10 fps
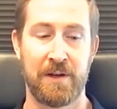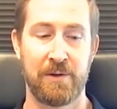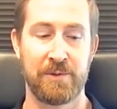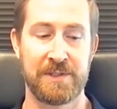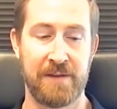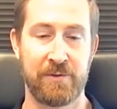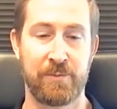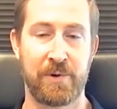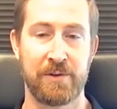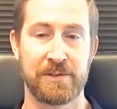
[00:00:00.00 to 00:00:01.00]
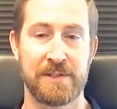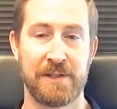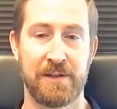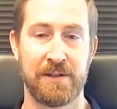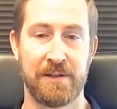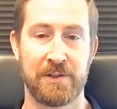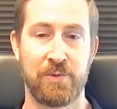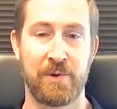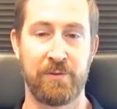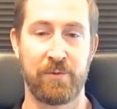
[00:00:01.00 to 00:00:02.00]
with David Brotherton in
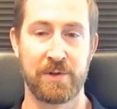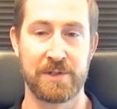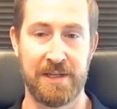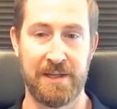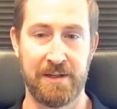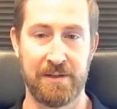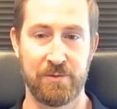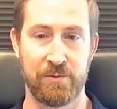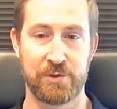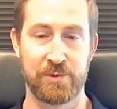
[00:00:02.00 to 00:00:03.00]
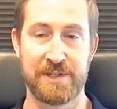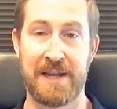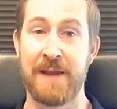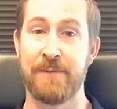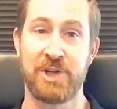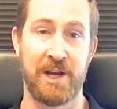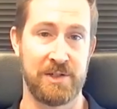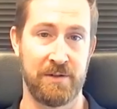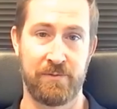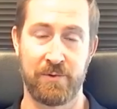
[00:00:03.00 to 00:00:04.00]
2014, which was game
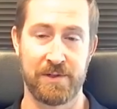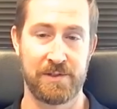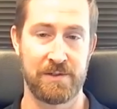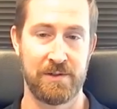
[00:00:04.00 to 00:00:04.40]
changing for